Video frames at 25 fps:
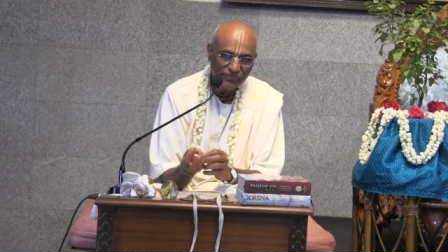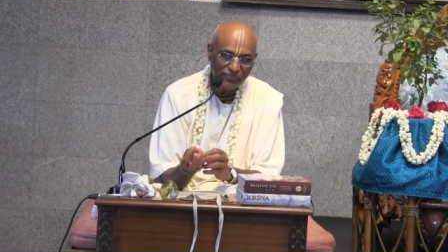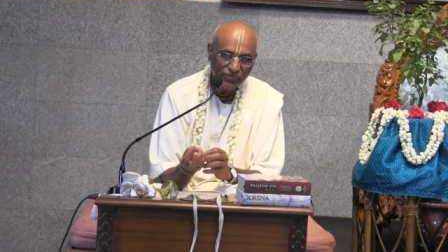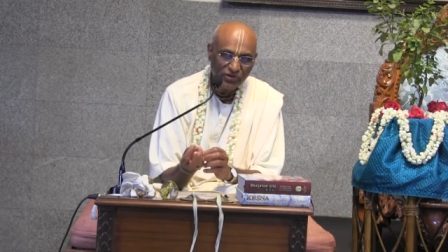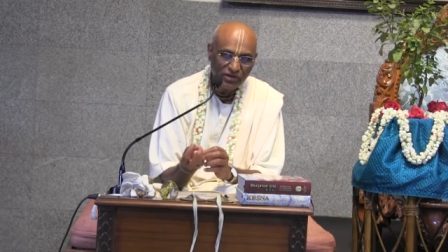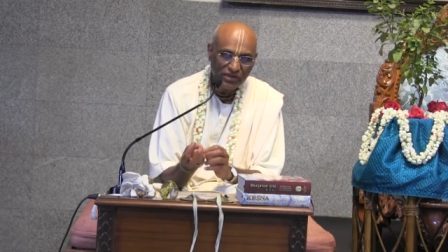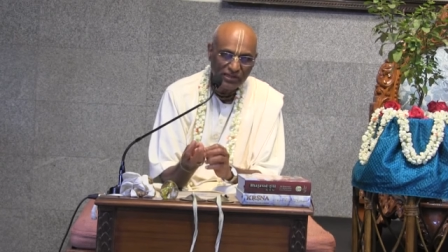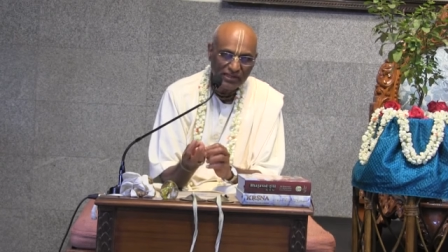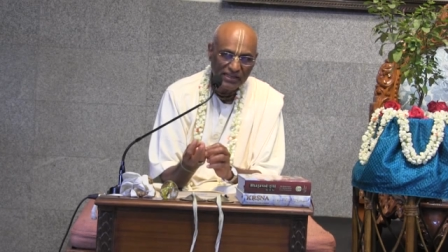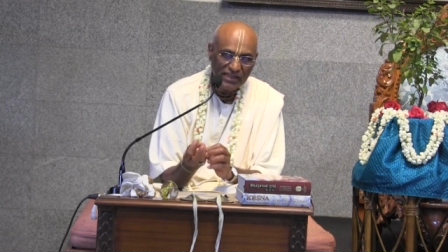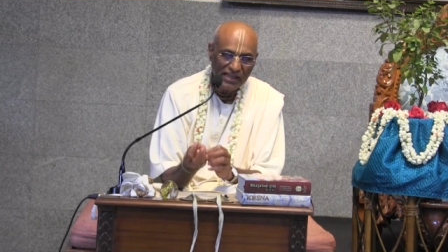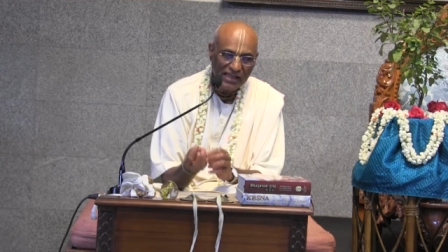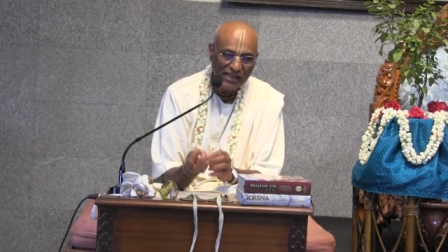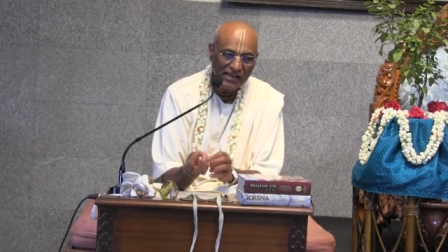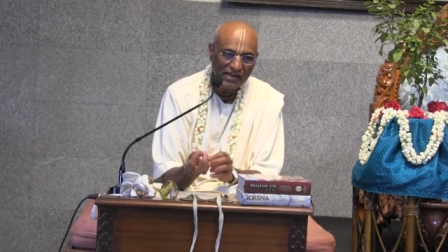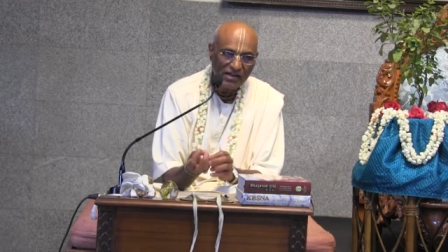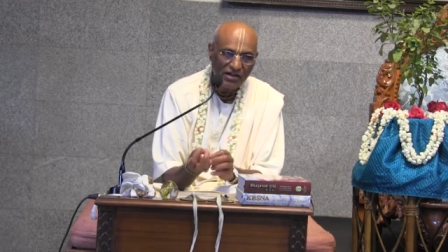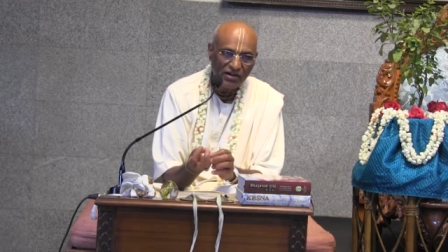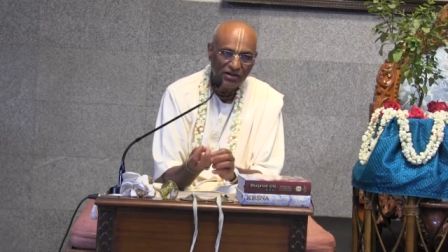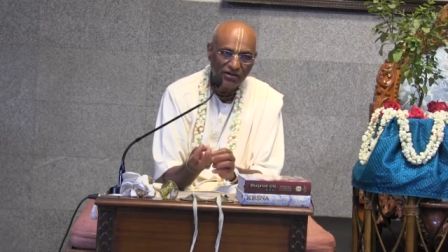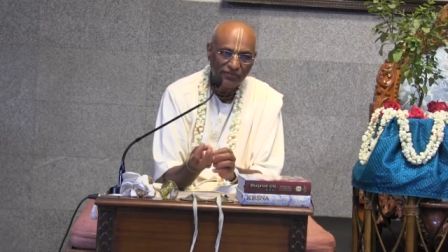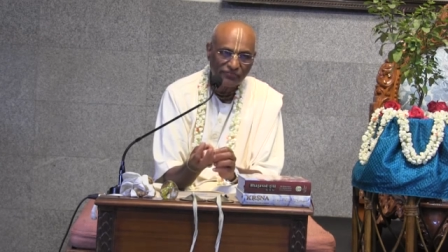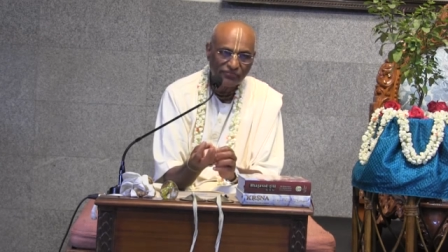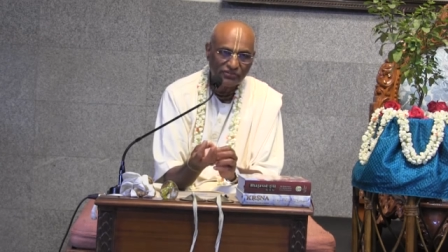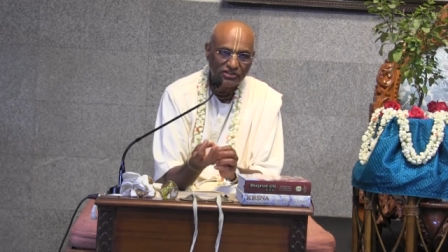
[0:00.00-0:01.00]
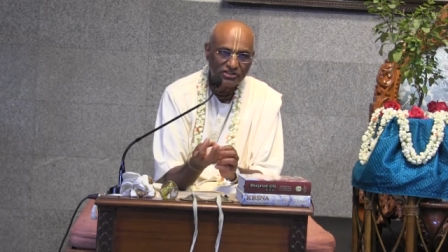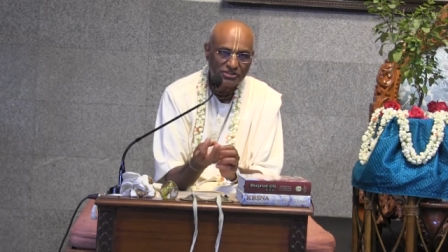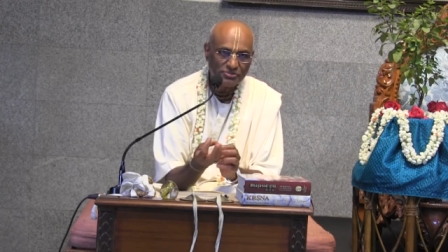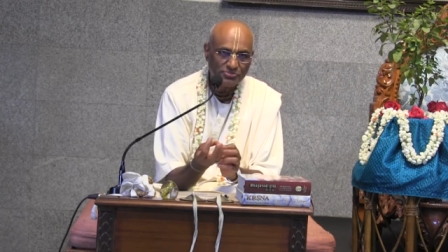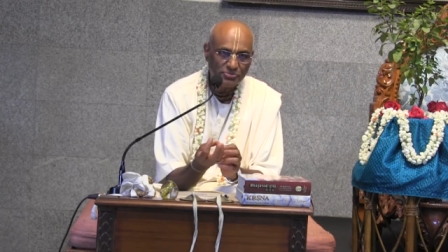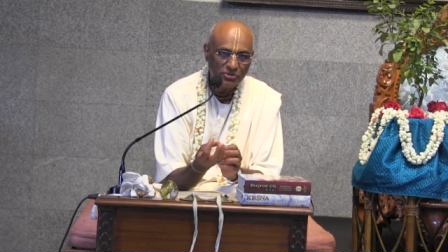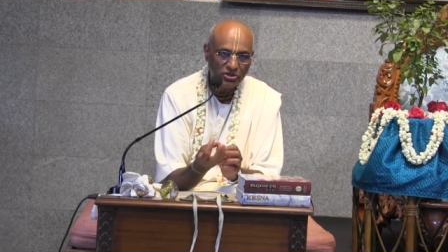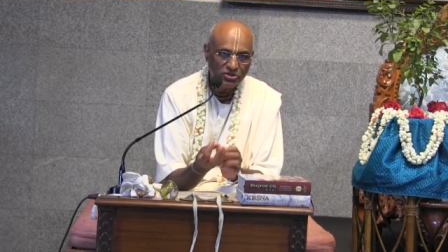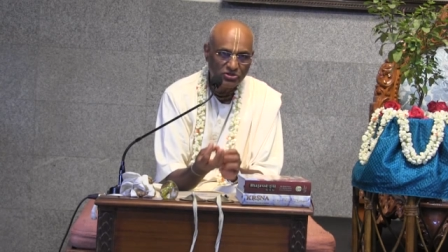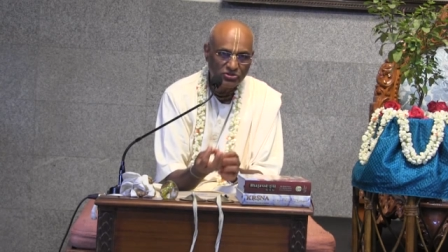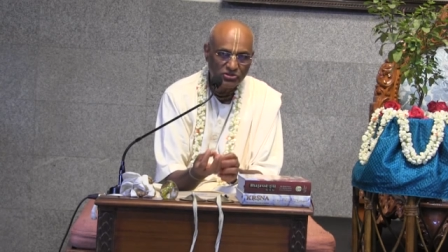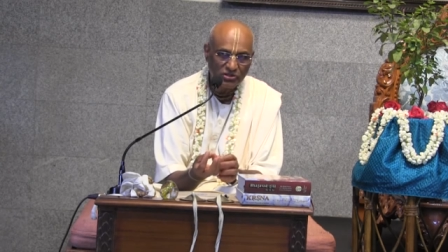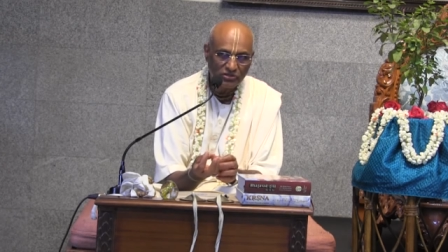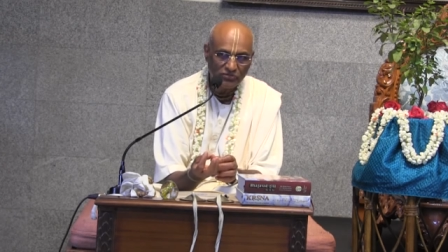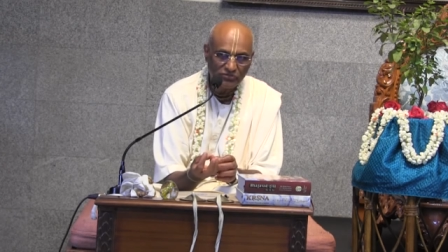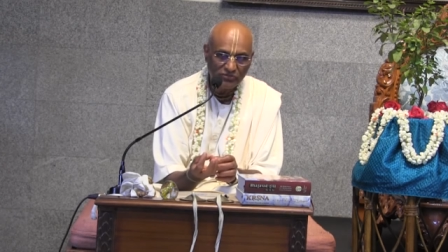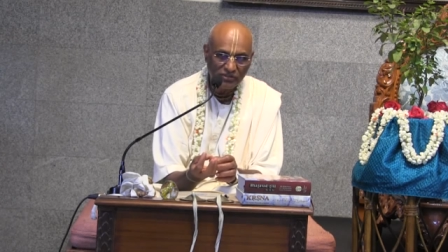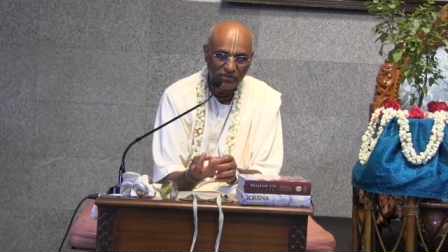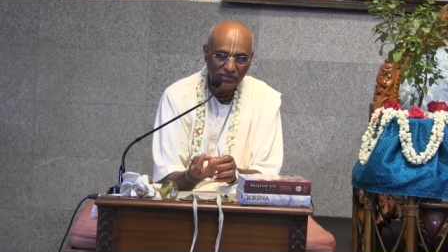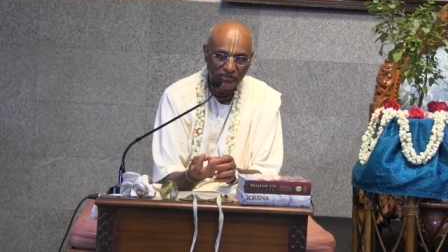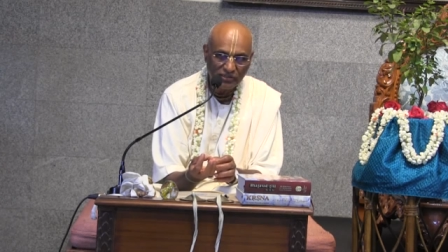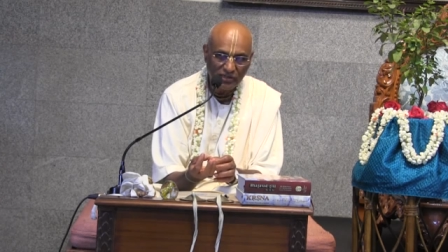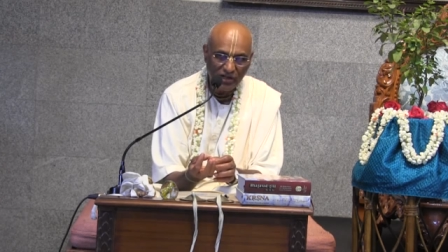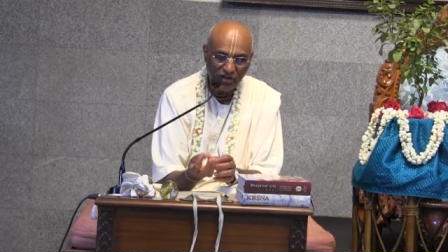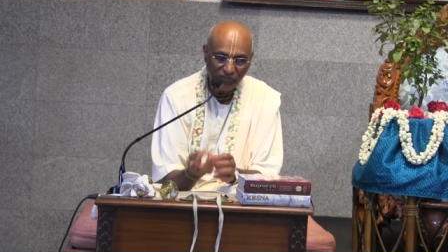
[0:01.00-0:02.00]
for jnana of the spiritual
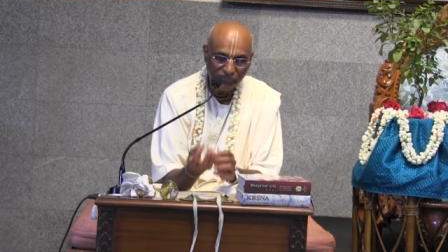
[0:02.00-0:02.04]
world,